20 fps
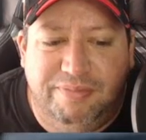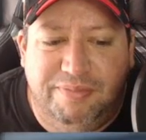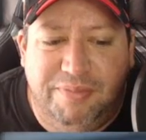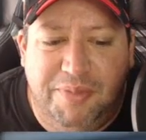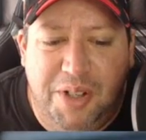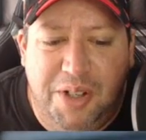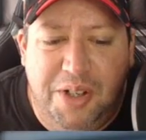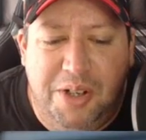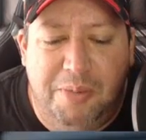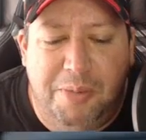
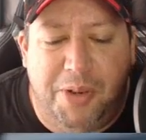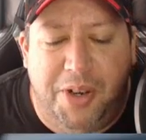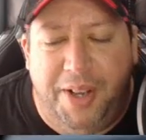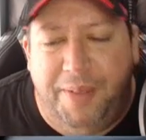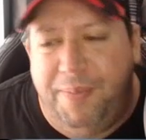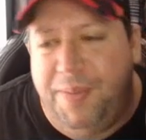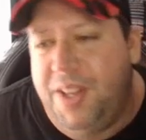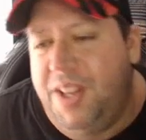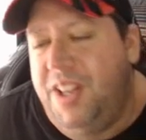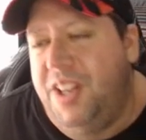Oh boy.
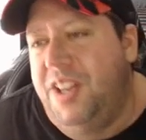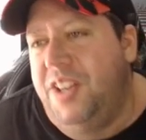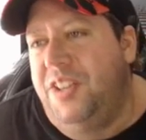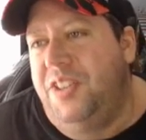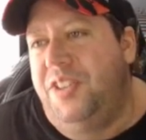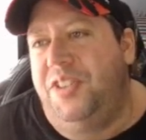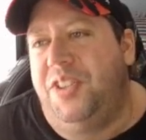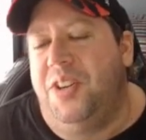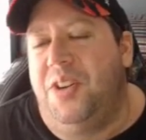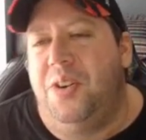
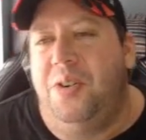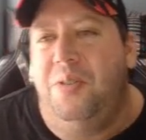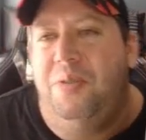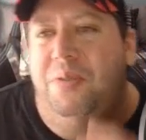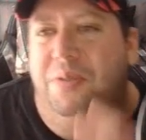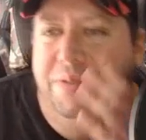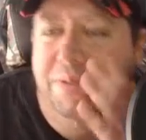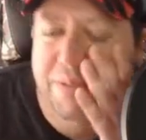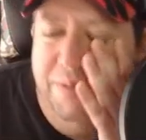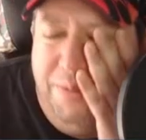So
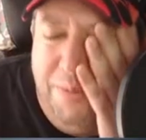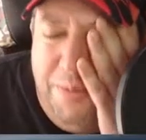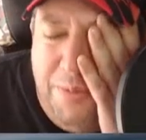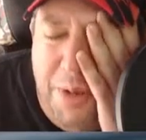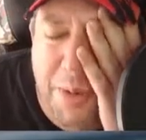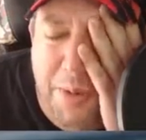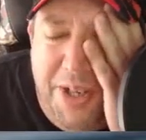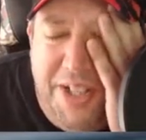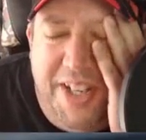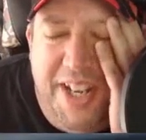
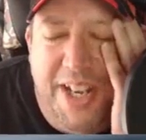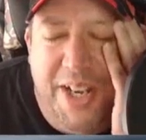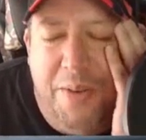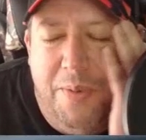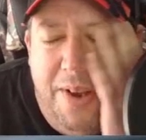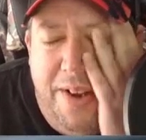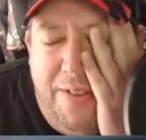what do we take away